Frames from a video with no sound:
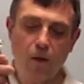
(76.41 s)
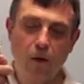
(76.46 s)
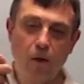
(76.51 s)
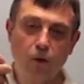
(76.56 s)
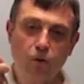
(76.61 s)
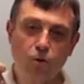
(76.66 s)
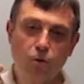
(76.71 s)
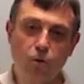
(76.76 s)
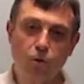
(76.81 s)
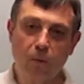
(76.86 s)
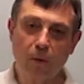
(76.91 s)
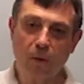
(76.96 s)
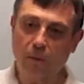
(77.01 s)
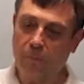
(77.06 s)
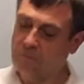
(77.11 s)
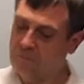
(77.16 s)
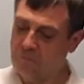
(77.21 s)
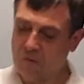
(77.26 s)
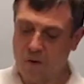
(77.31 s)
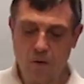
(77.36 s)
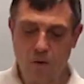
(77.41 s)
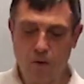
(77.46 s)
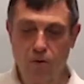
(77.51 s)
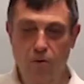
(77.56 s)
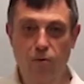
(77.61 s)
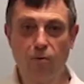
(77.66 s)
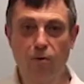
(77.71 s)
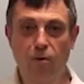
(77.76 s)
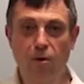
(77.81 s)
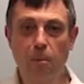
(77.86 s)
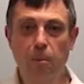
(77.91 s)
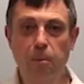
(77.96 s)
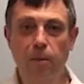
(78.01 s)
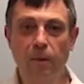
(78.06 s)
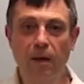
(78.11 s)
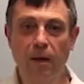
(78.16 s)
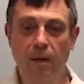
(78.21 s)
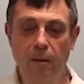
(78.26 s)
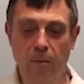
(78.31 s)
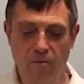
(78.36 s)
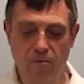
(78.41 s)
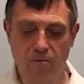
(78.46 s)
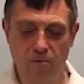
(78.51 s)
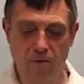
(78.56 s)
Uh, tubing looks very plain,